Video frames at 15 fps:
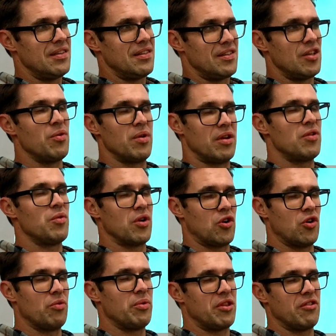you were you were
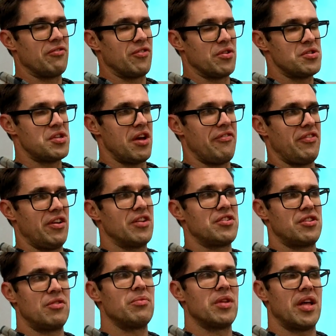good with your first yeah. definition.
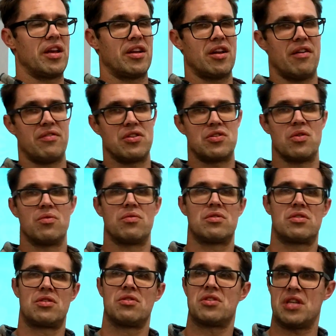You really had it covered. So
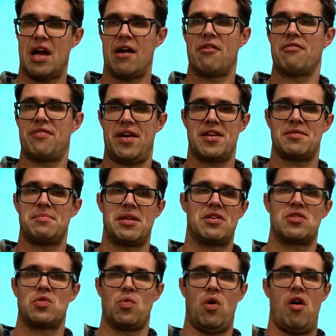to sacrifice means
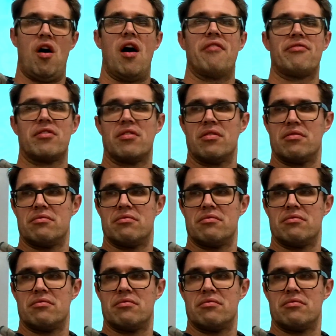to offer